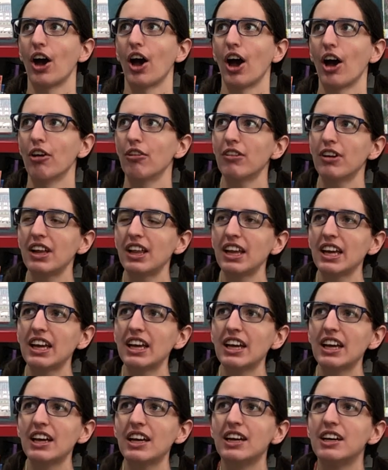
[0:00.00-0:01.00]
are
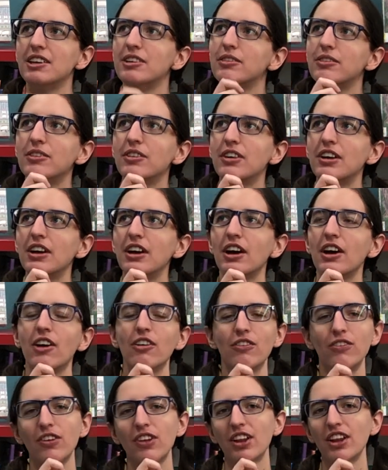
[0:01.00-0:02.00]
really
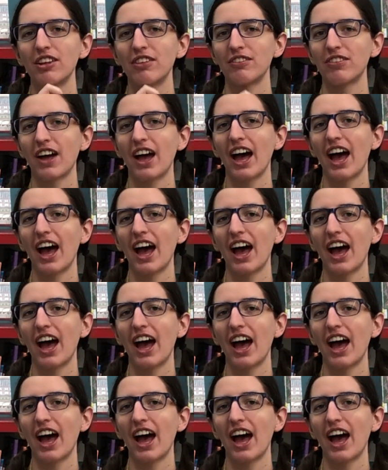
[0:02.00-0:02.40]
full of